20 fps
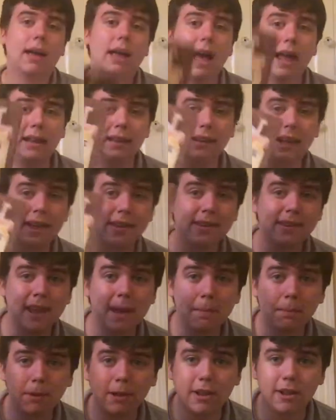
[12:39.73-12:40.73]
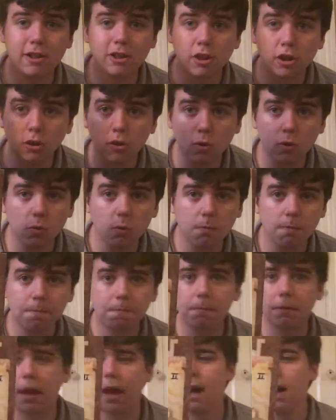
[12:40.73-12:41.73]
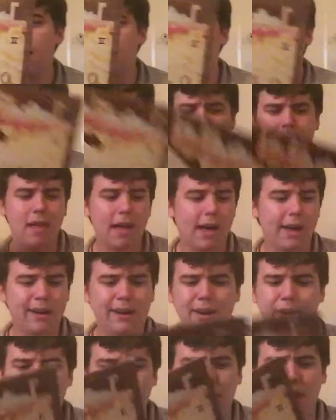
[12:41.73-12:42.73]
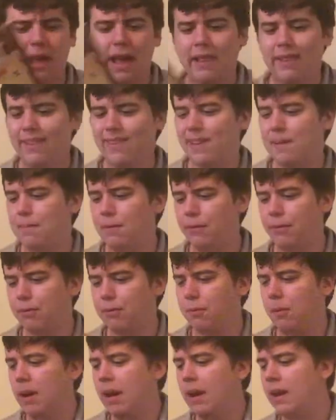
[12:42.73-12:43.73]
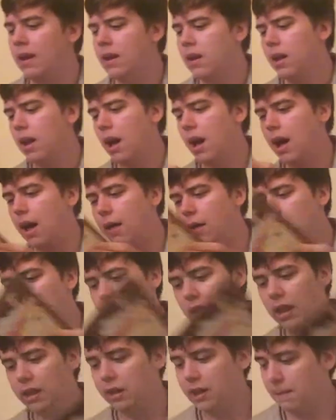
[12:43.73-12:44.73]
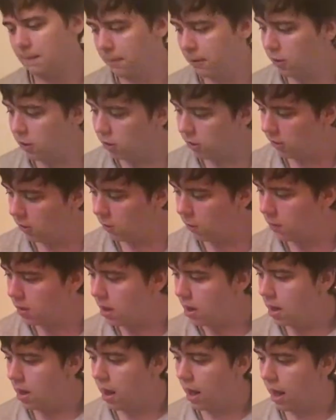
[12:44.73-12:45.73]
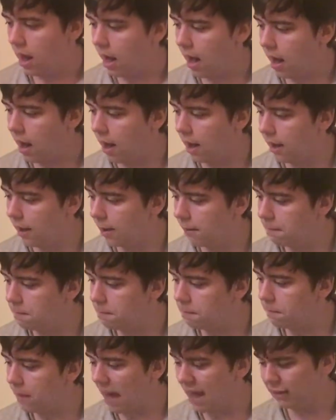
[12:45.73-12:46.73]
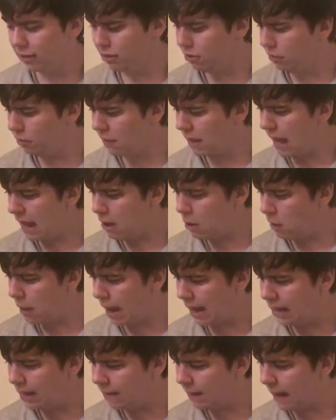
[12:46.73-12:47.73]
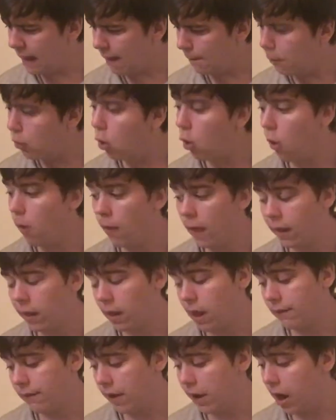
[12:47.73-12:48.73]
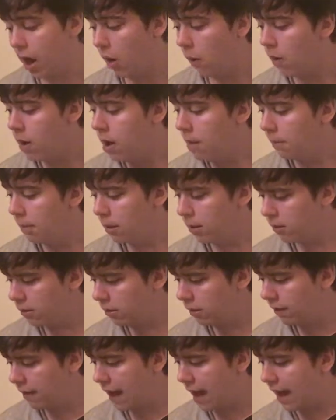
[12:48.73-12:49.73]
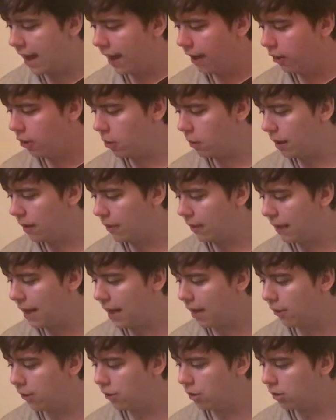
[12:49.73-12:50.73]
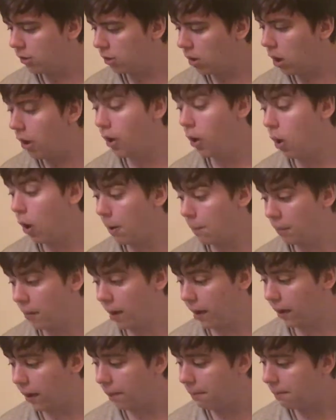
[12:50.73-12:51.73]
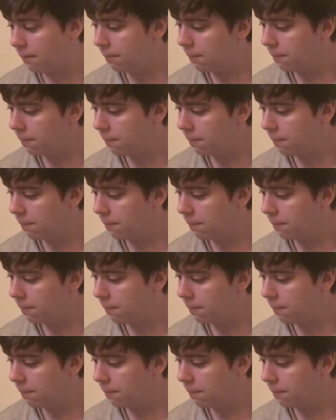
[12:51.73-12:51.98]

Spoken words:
Got Led Zeppelin 2. Like I said earlier, I got Led Zeppelin 3. This is Led Zeppelin 2. I actually don't think I know any of the albums. A Whole Lot of Love I know. But other than that, I don't know anything else. I know Heartbreaker.